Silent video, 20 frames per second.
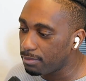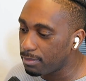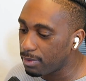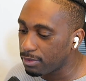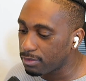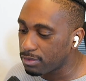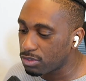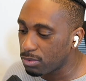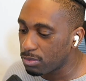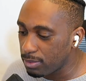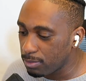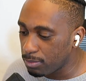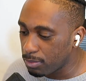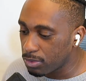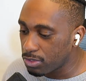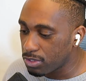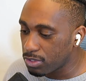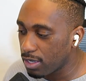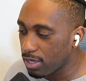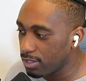So we'll
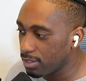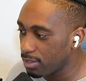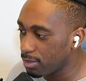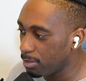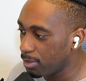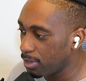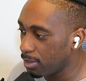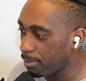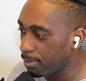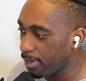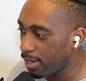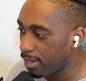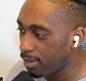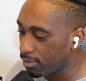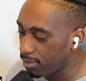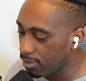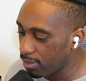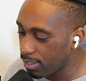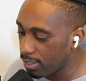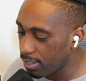talk a little bit
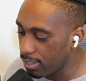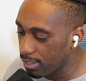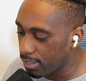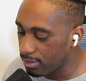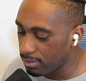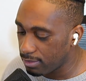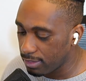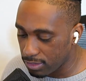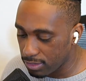about, let's